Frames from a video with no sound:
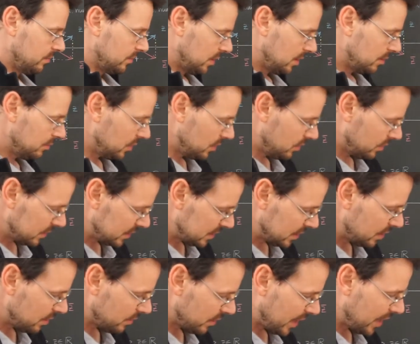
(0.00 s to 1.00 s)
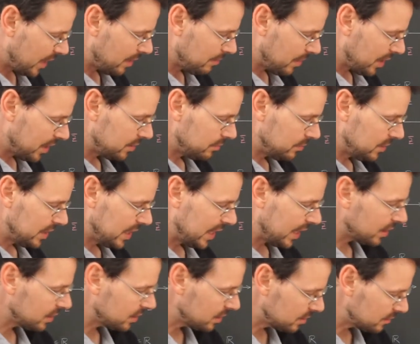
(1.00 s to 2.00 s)
Yeah, because here a might be
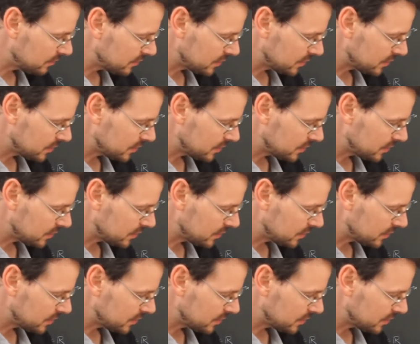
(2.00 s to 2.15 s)
negative,